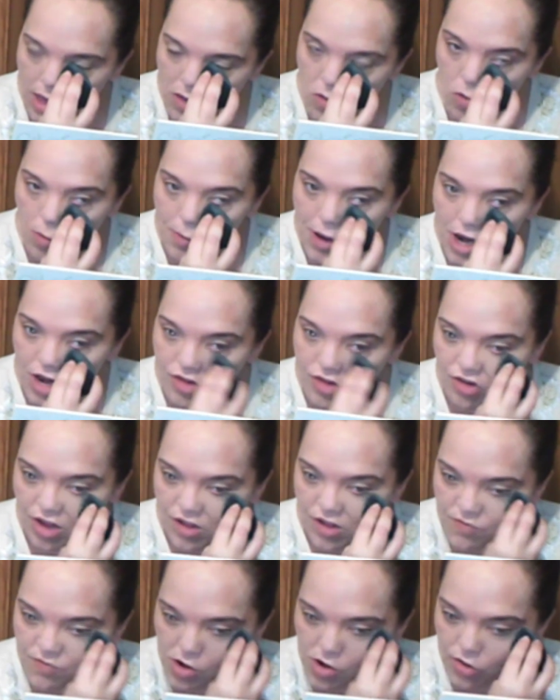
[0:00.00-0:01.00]
and I do
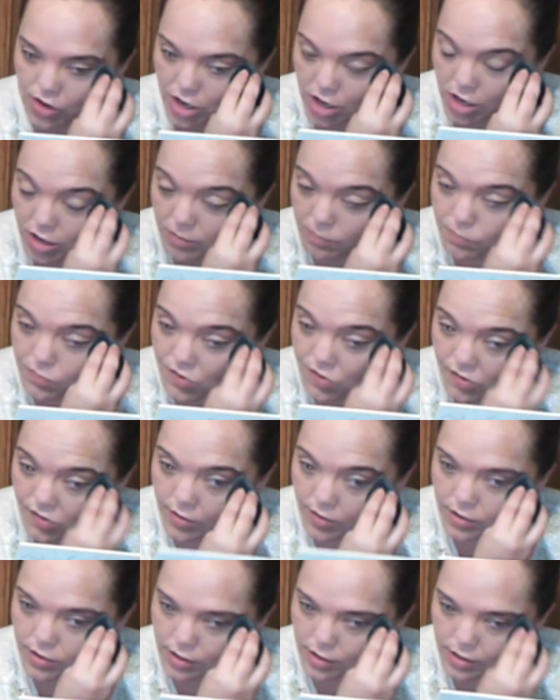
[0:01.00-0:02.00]
apologize for all the
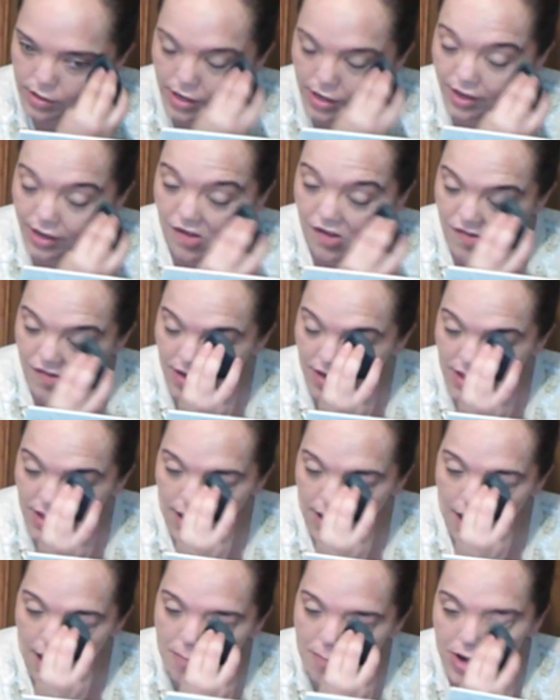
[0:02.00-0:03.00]
ums. Like I
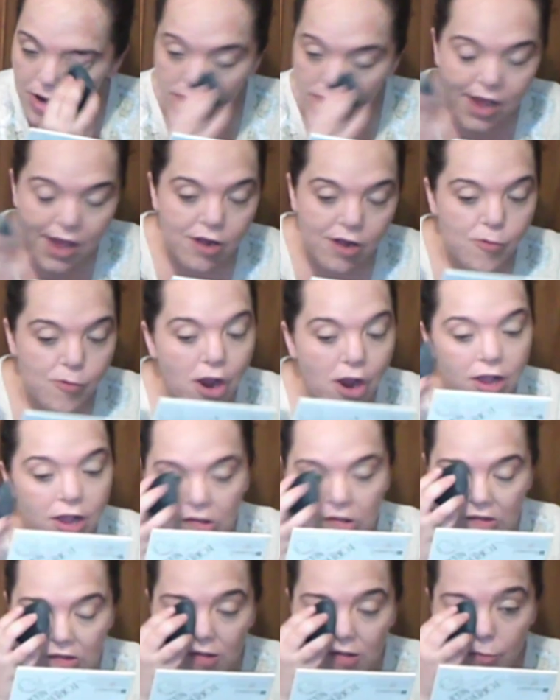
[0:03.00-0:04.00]
said, I'm a little out of
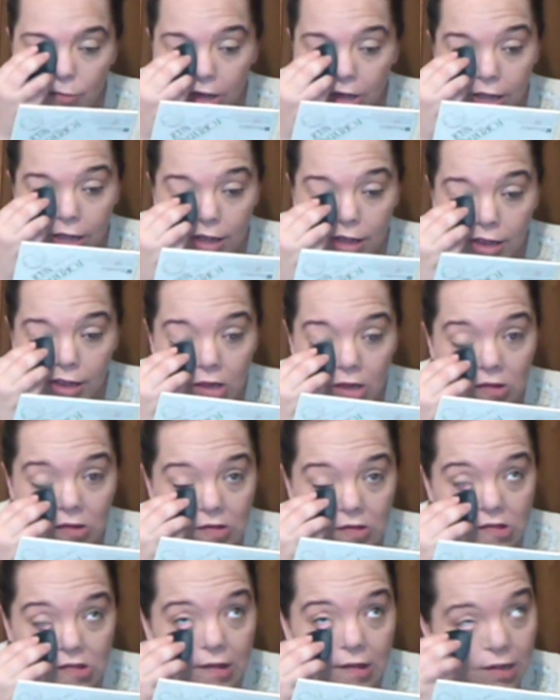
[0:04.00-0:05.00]
practice. It's
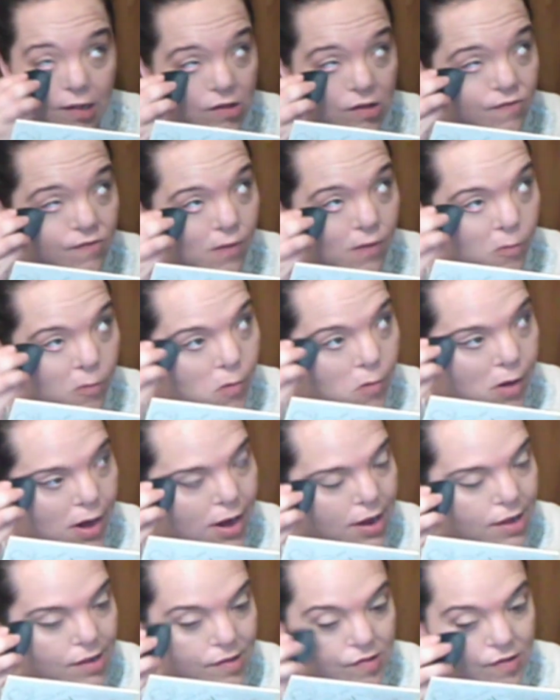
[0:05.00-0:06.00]
been since
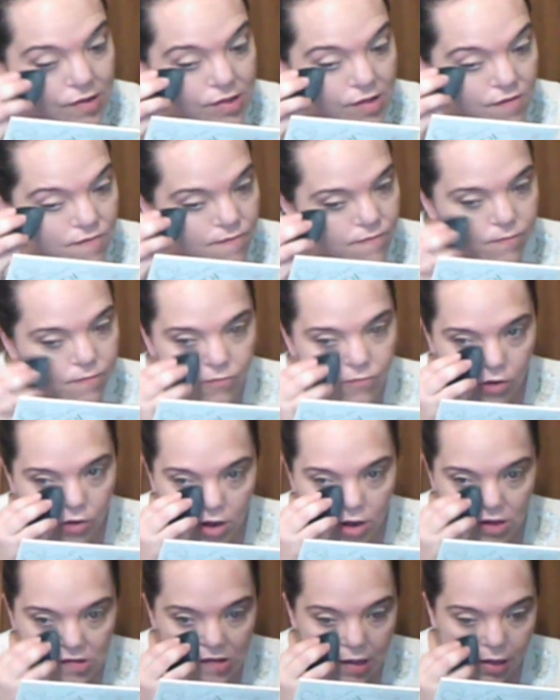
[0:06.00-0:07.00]
February since I
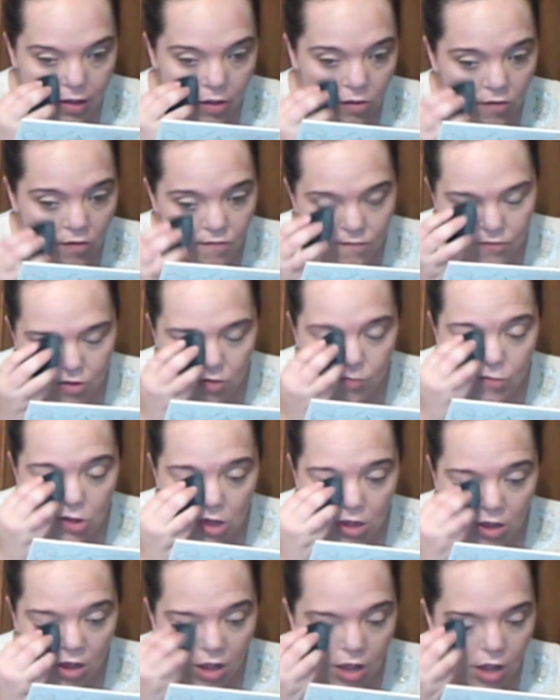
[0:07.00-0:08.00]
really sat down and
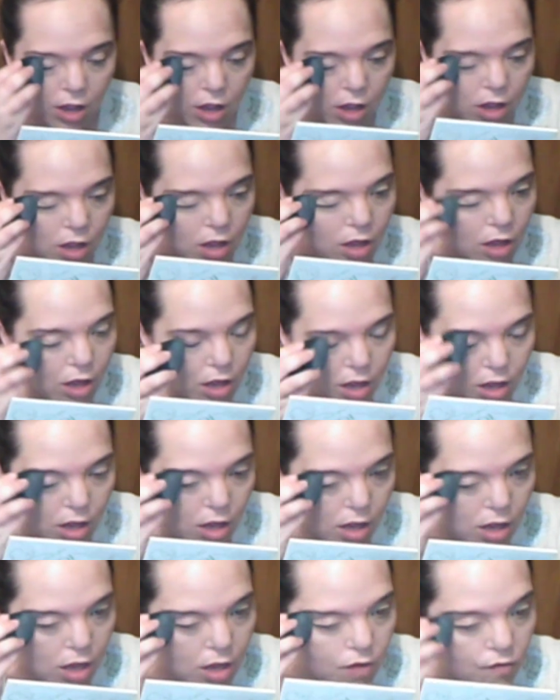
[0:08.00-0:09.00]
filmed.
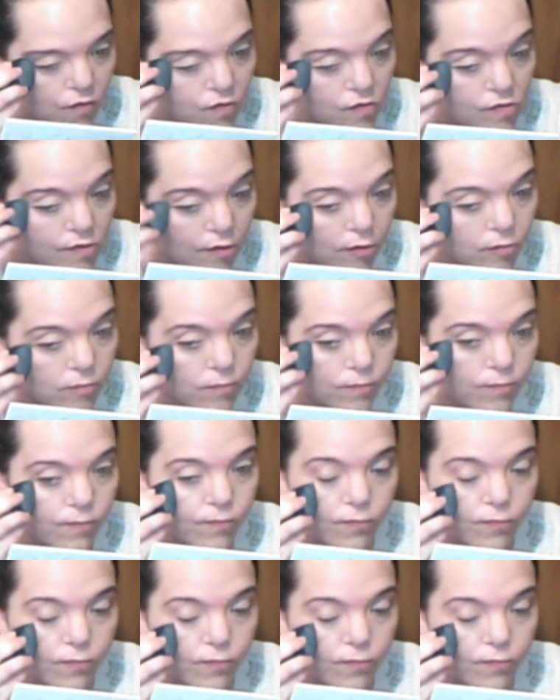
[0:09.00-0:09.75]
So,